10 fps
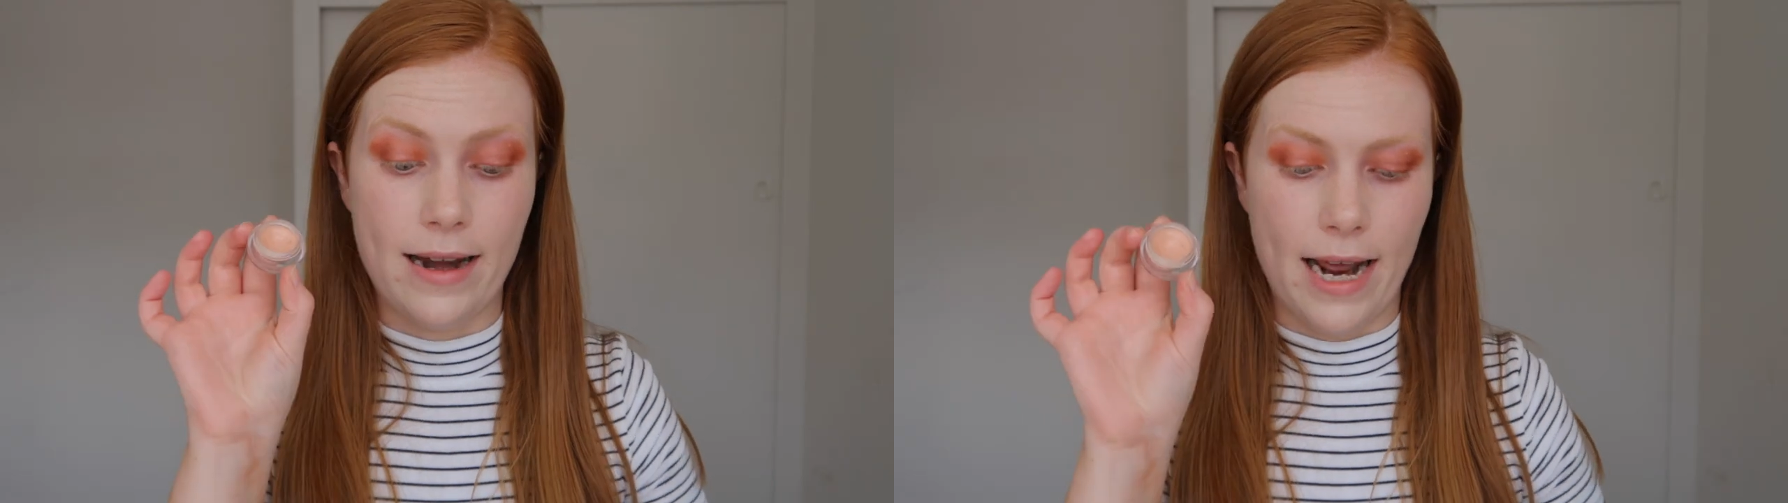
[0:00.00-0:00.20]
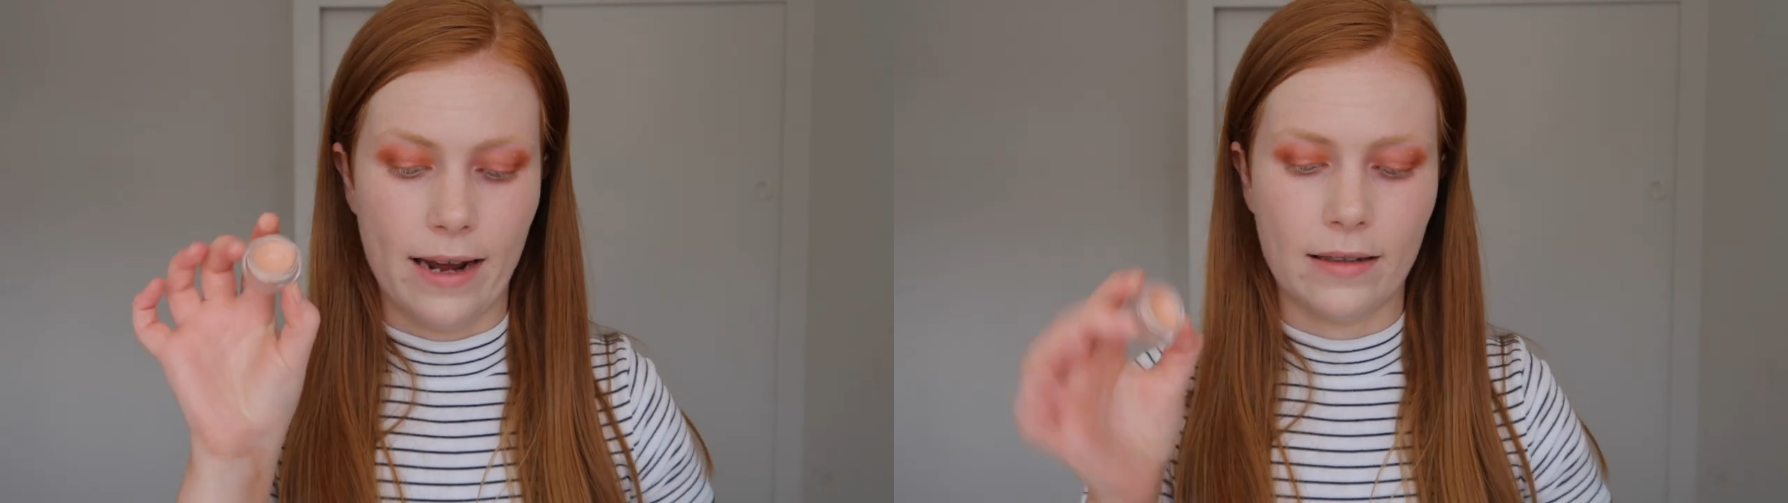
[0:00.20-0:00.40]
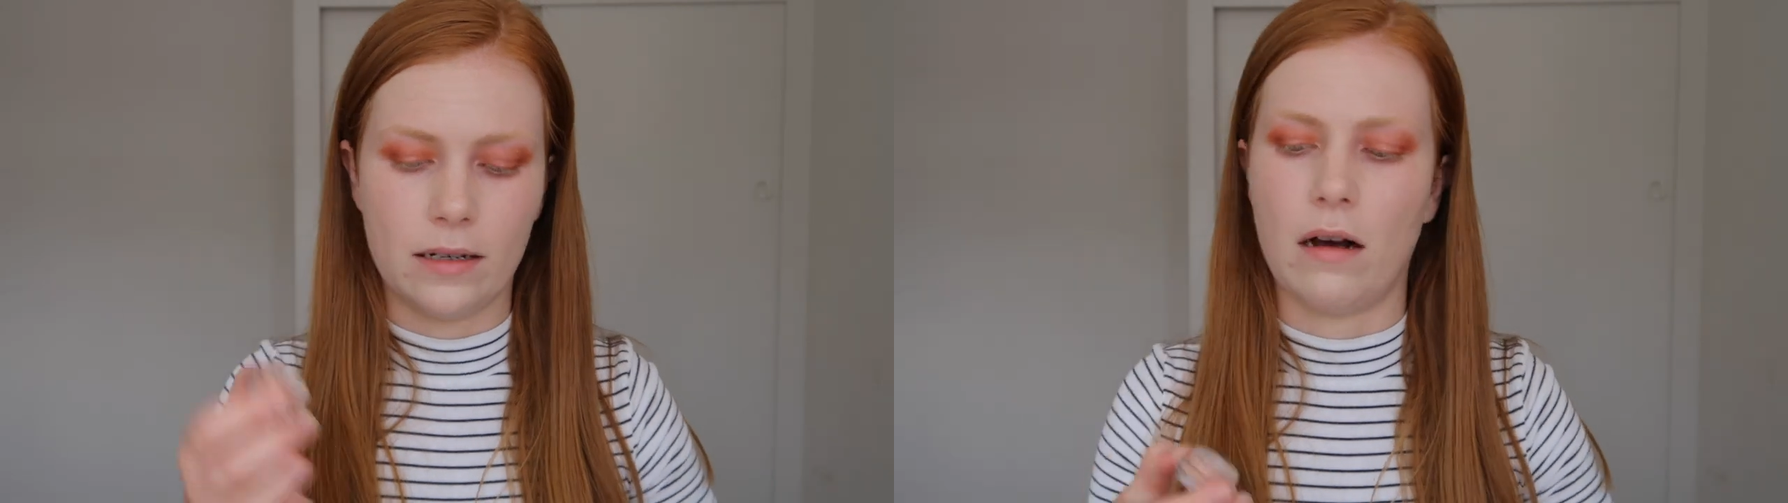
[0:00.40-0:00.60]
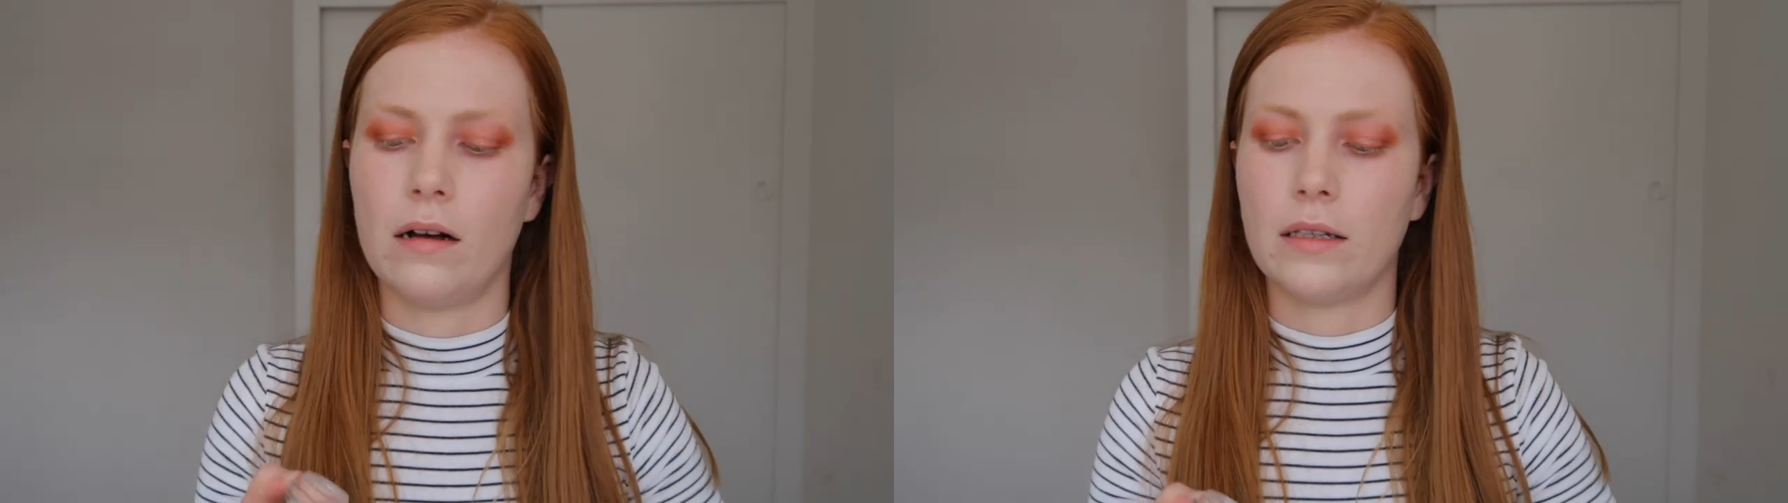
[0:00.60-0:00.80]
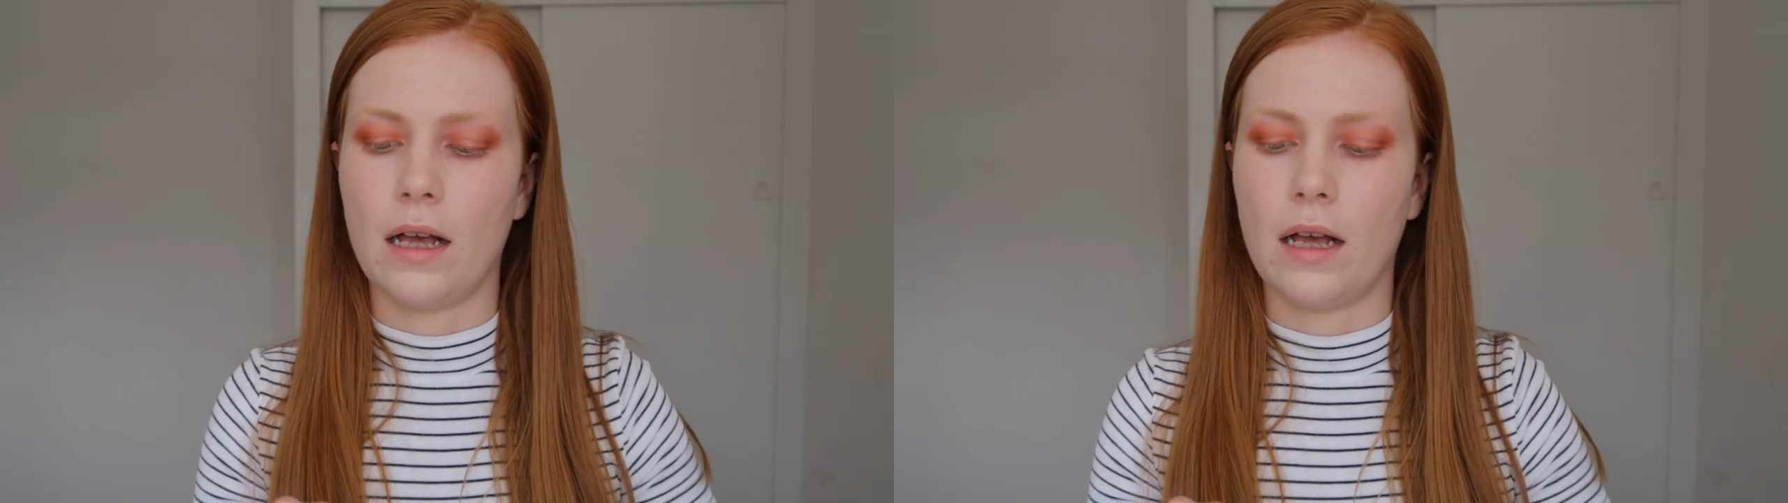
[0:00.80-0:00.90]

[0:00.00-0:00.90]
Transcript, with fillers: NYX Dark